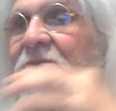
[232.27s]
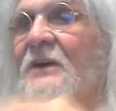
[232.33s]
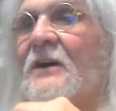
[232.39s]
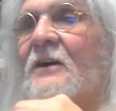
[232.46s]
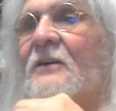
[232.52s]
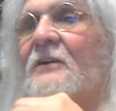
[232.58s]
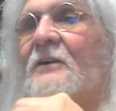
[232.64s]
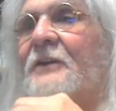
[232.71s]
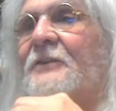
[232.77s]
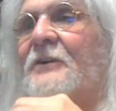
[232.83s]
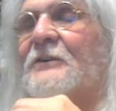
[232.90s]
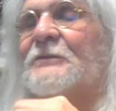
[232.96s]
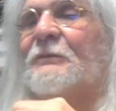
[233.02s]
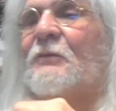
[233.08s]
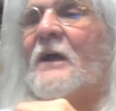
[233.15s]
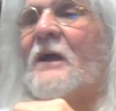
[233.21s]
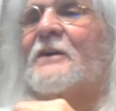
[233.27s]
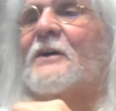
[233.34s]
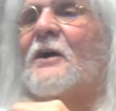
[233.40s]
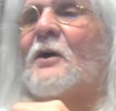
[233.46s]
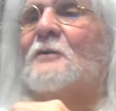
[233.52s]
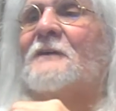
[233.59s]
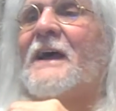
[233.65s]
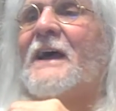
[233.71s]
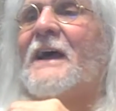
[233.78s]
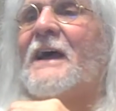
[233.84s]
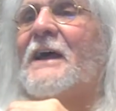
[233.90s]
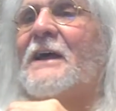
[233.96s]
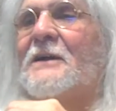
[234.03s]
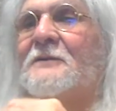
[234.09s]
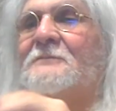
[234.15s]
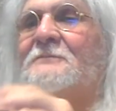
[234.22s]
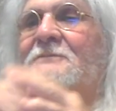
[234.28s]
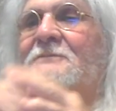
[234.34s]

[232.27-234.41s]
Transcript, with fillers: All right, there's Frank Ogie,